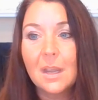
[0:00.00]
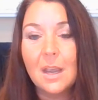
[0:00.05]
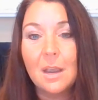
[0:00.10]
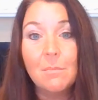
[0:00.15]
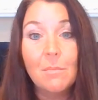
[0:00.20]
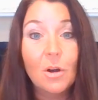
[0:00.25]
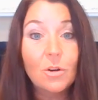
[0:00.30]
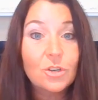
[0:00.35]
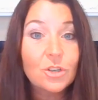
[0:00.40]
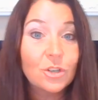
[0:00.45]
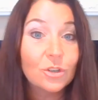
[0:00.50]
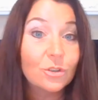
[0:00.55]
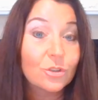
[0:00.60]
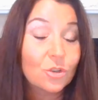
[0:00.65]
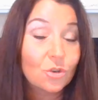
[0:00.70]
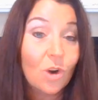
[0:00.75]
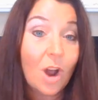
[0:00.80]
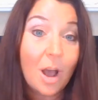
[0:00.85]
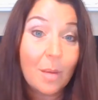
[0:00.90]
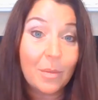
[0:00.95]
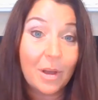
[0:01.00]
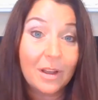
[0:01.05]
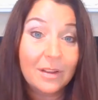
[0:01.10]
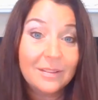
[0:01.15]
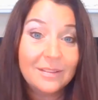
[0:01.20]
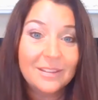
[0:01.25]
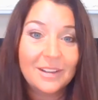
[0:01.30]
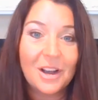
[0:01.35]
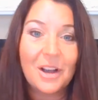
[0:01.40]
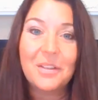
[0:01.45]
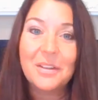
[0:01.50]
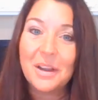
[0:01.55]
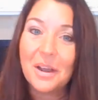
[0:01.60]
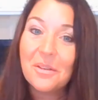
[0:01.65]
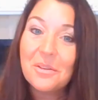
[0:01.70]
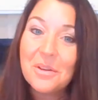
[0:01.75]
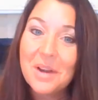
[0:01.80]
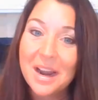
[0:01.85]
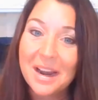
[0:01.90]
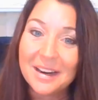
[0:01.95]
Emotional trauma, on the
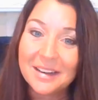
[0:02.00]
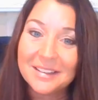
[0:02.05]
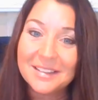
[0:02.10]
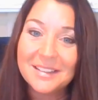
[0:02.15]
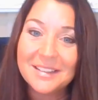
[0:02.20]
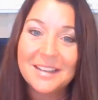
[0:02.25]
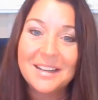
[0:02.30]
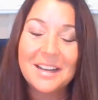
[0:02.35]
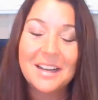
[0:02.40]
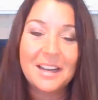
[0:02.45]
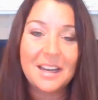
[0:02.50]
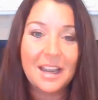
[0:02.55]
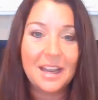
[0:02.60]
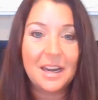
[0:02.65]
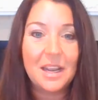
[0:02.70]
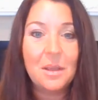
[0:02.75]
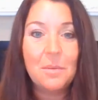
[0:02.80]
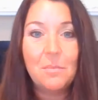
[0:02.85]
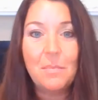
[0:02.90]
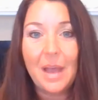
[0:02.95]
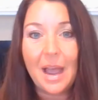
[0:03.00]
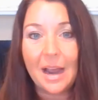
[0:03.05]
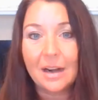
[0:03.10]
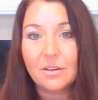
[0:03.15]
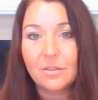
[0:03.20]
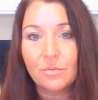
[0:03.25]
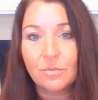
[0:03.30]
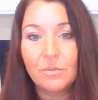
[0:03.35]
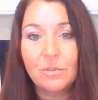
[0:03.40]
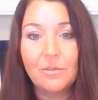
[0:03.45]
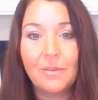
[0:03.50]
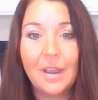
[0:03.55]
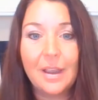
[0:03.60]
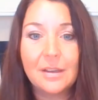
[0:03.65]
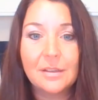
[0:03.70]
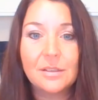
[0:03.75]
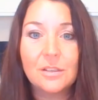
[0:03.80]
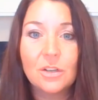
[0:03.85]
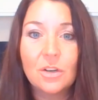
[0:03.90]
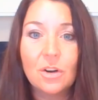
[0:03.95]
other hand, can impact through the
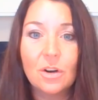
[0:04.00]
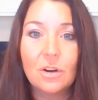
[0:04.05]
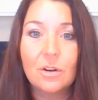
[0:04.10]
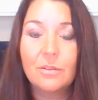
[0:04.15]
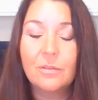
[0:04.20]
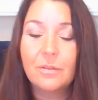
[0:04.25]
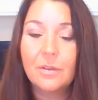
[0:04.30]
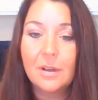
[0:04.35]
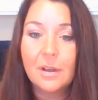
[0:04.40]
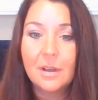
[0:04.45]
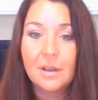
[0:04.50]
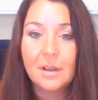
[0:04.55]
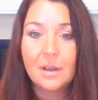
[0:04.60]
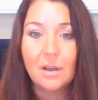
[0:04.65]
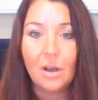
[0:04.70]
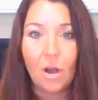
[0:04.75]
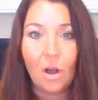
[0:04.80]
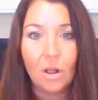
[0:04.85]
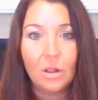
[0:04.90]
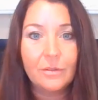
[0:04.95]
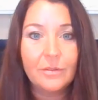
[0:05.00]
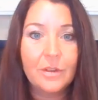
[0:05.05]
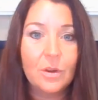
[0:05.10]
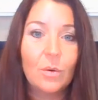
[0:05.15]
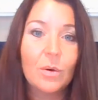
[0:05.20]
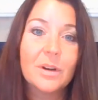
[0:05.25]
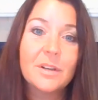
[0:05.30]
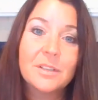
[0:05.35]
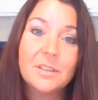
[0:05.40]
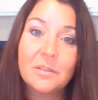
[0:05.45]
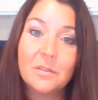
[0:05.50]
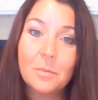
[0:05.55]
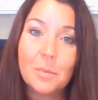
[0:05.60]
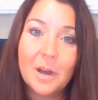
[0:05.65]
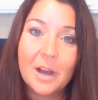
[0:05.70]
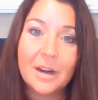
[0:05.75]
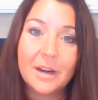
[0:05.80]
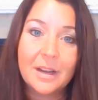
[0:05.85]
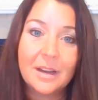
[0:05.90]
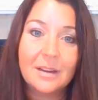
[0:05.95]
vagus nerve all of the organs of the
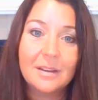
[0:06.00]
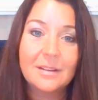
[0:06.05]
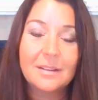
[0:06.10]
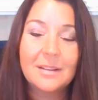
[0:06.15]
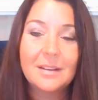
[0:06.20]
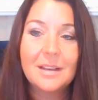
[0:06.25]
body.